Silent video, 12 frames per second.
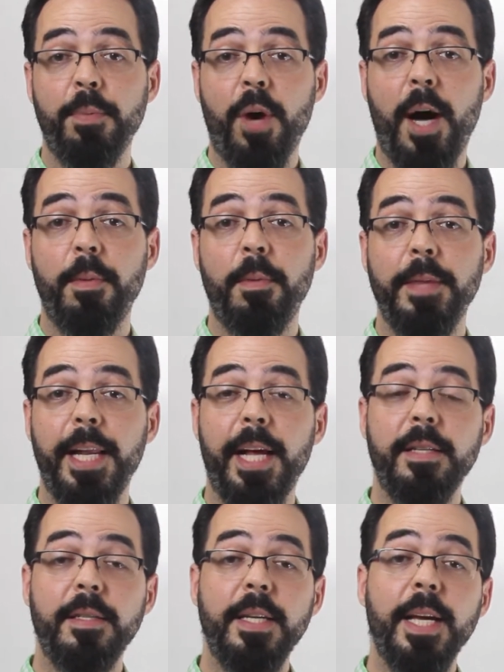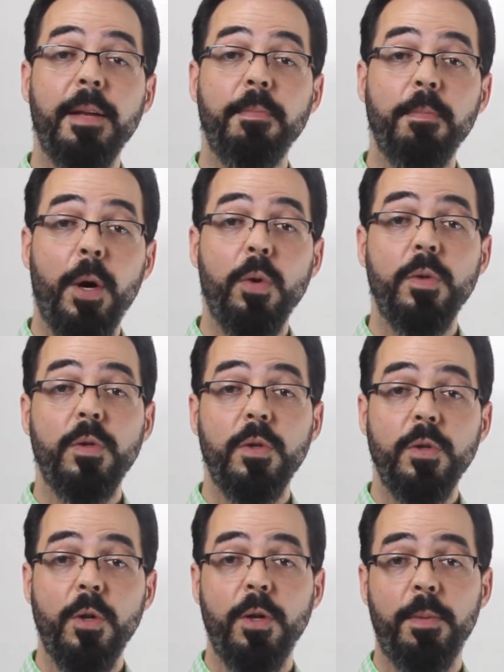problem that I see in most
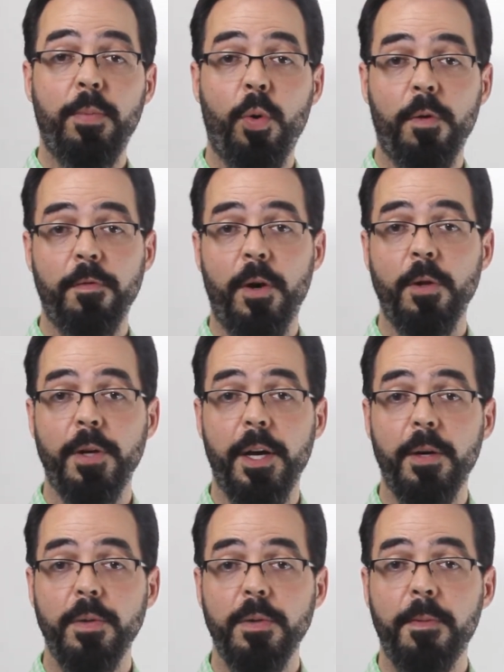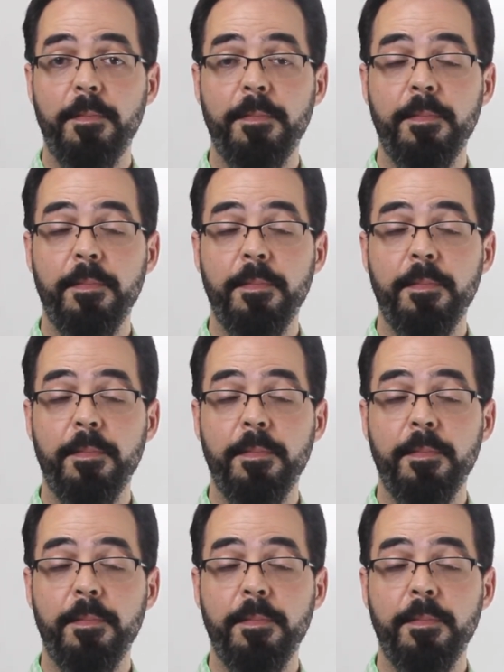student portfolios.